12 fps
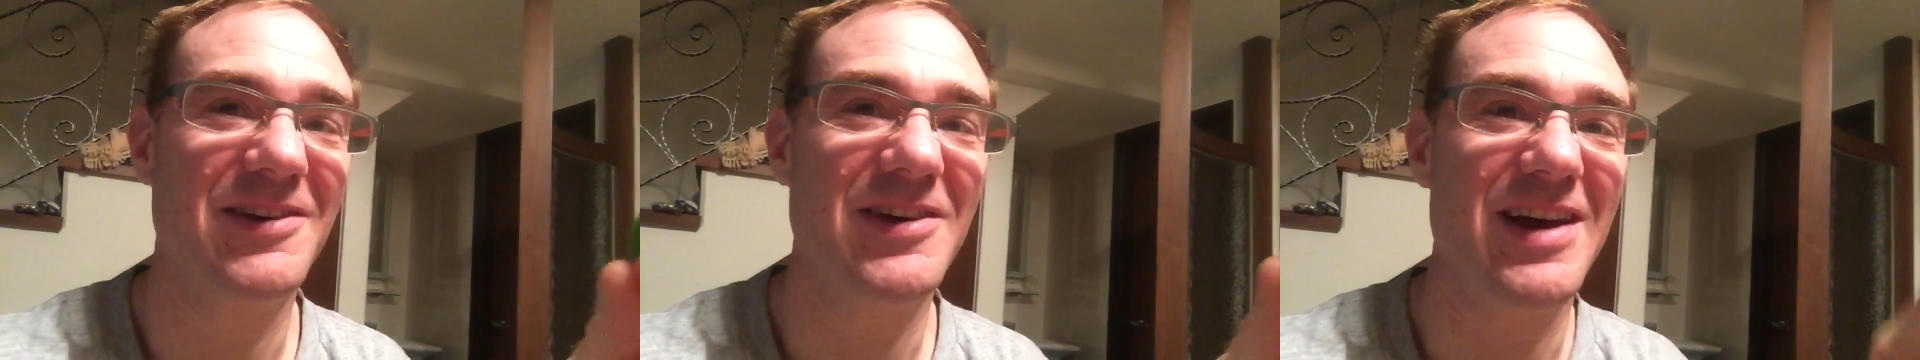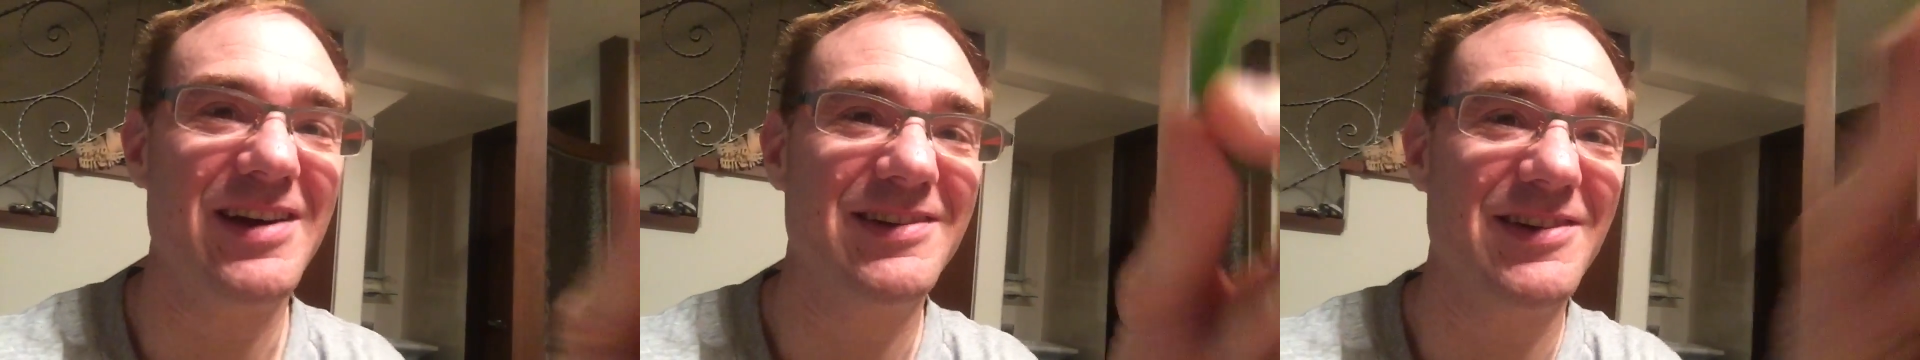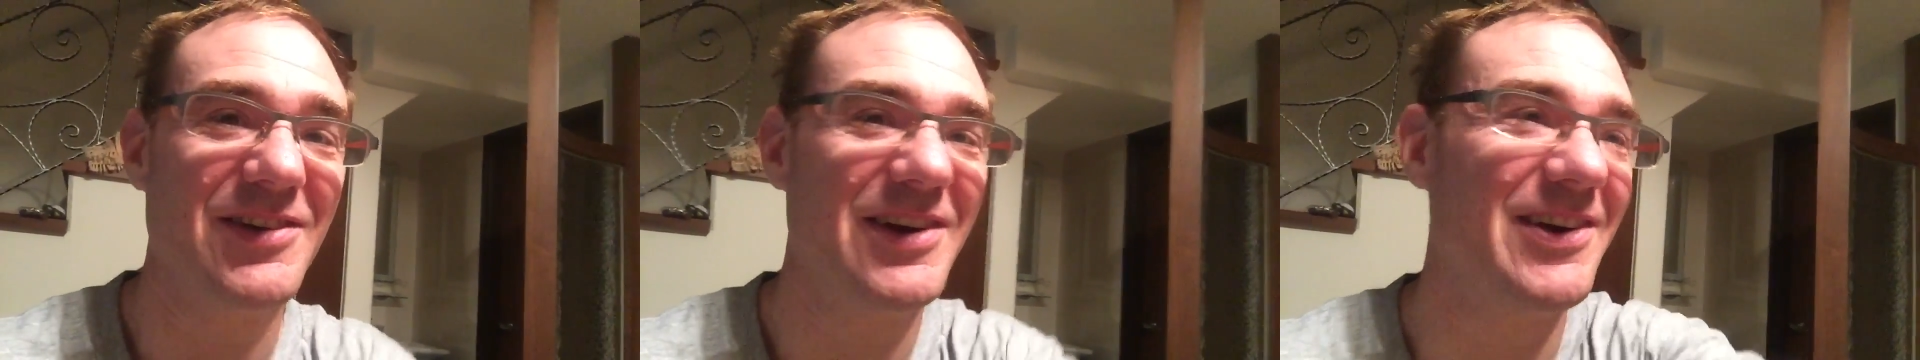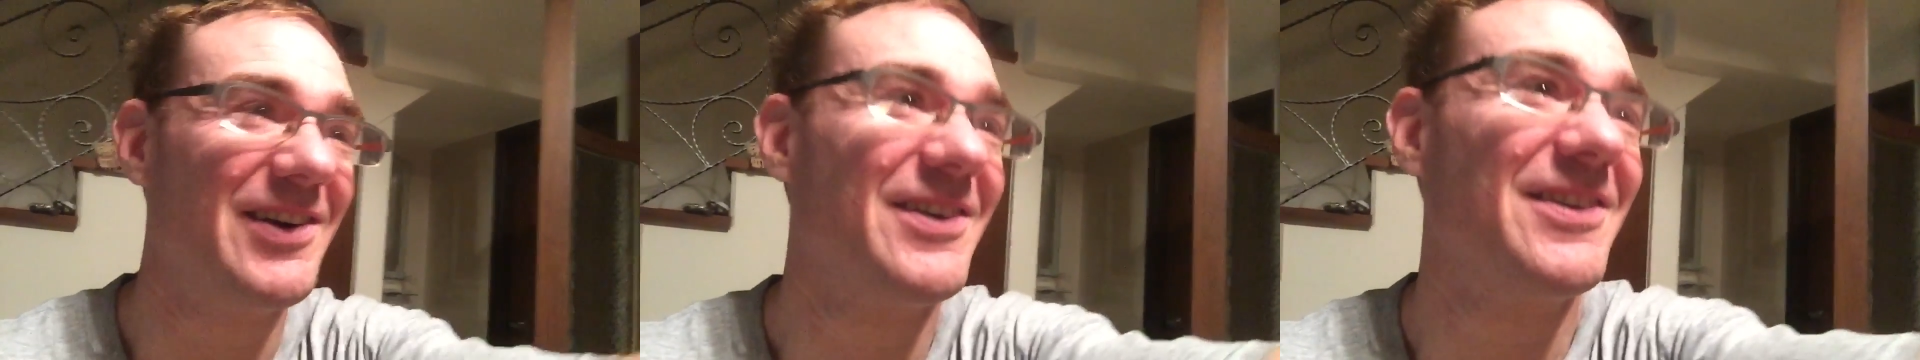Okay, so
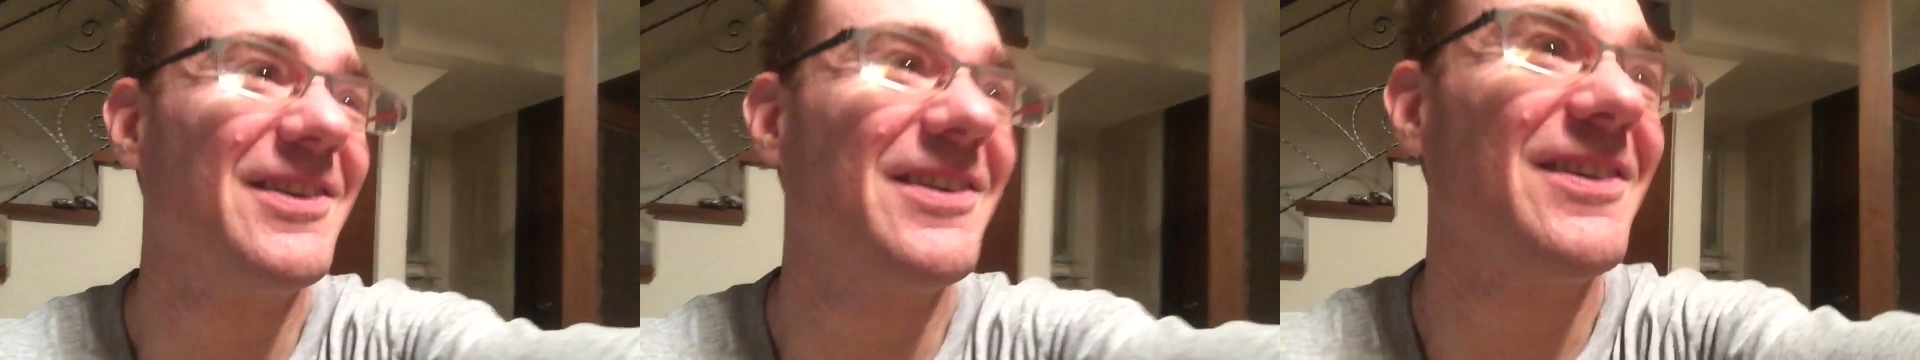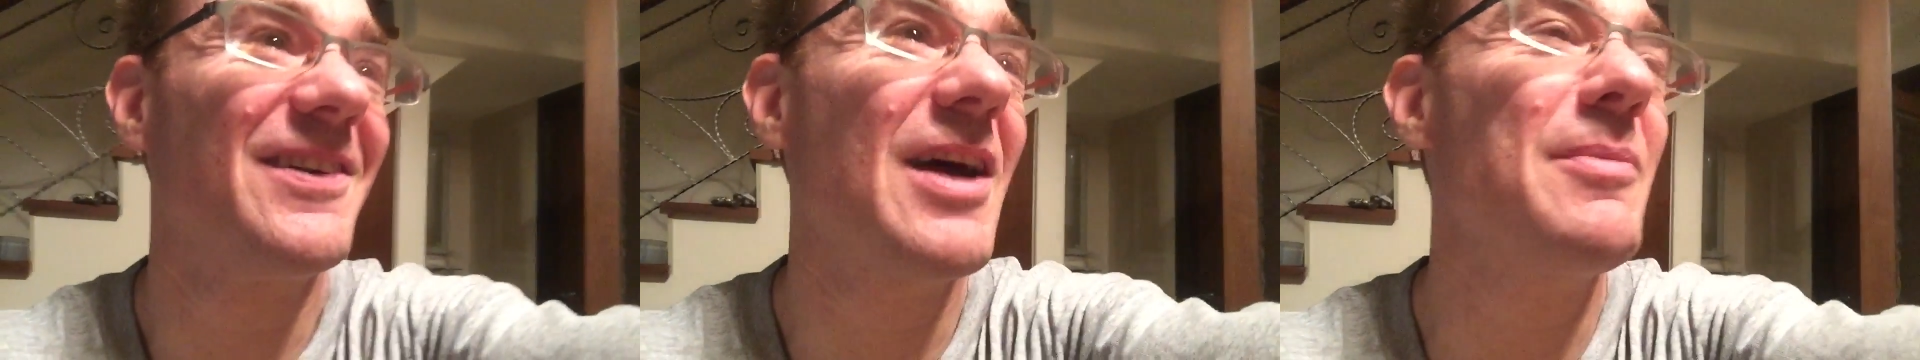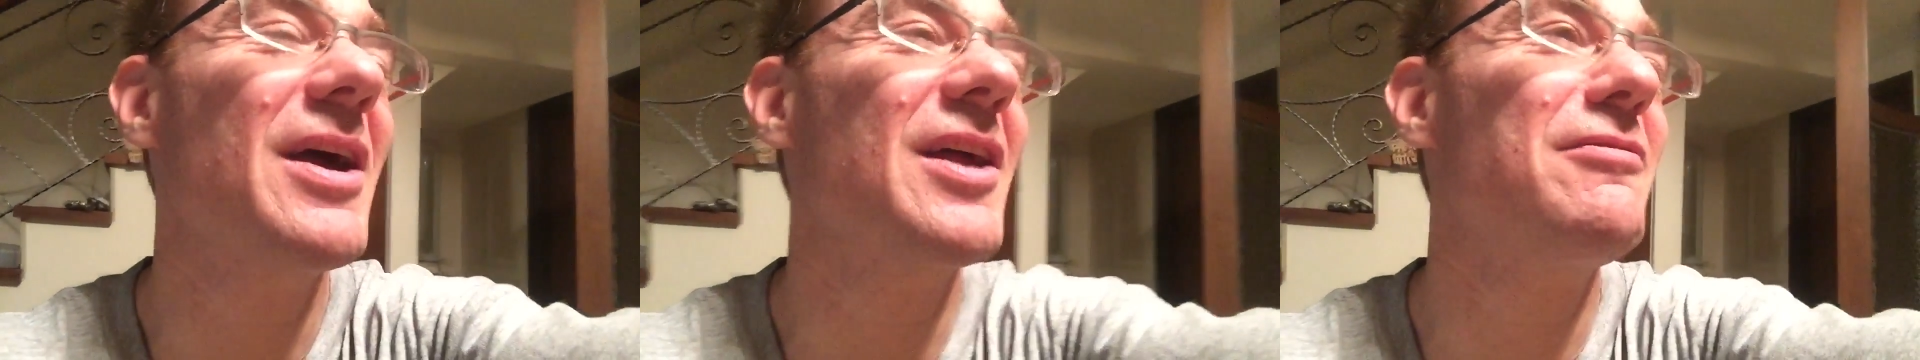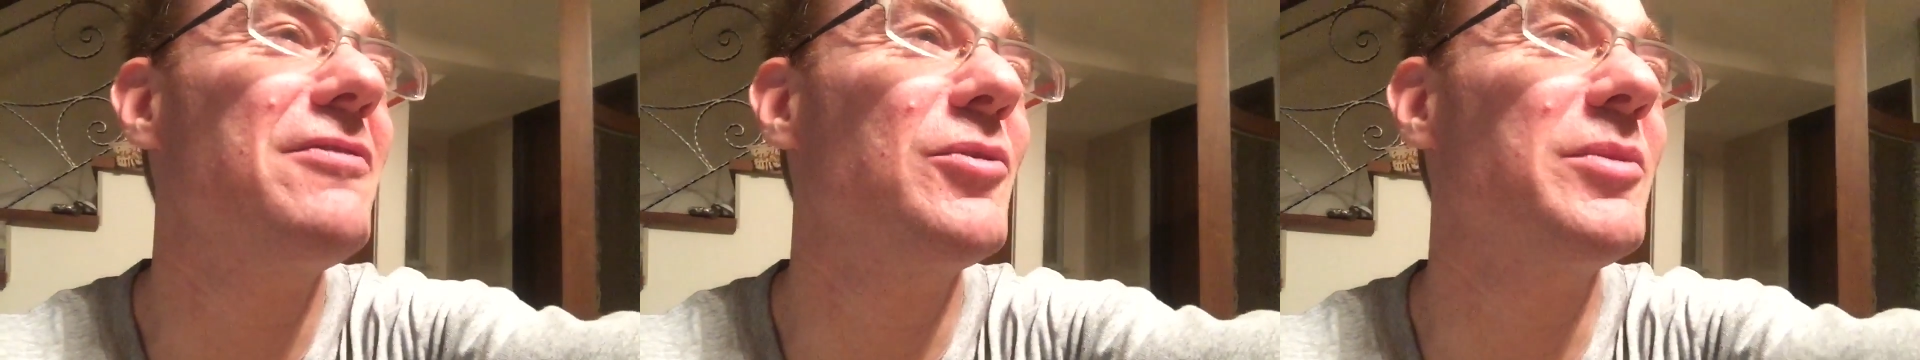here. I'm not
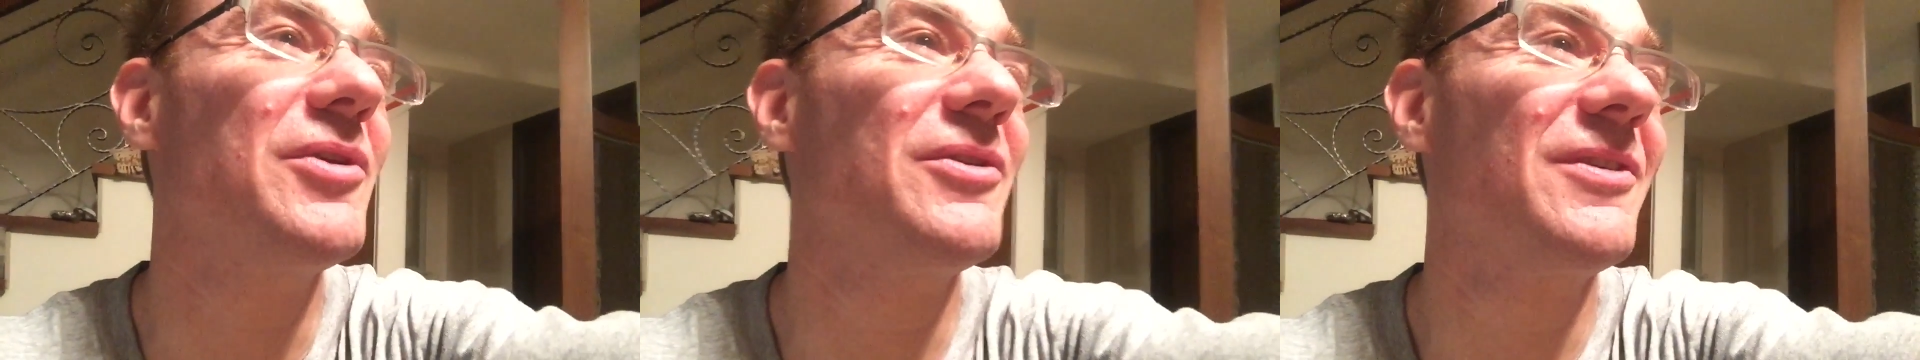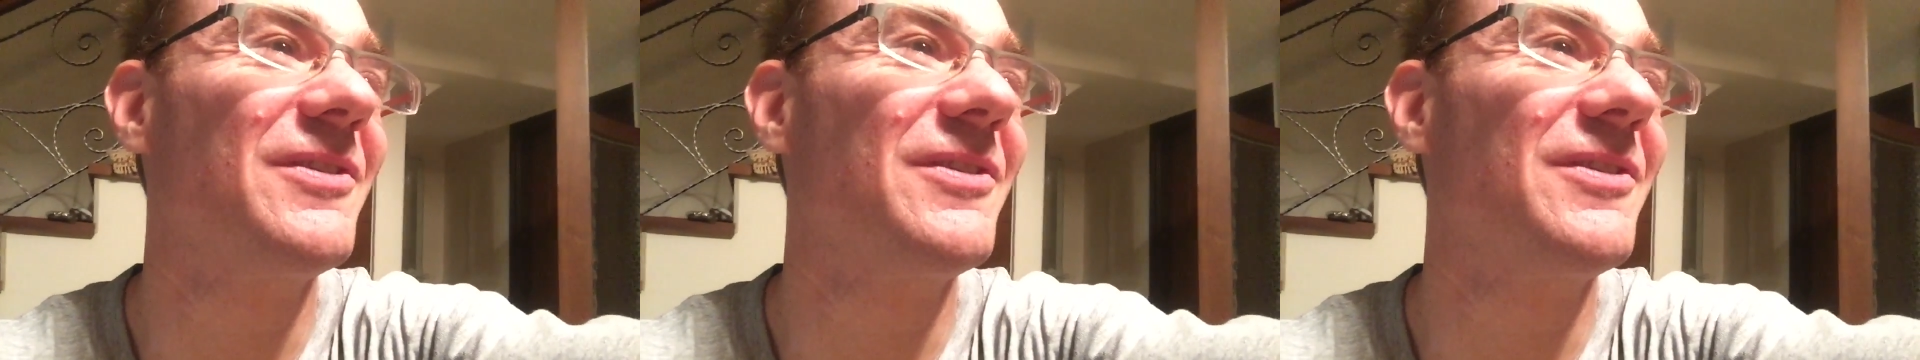going to film you.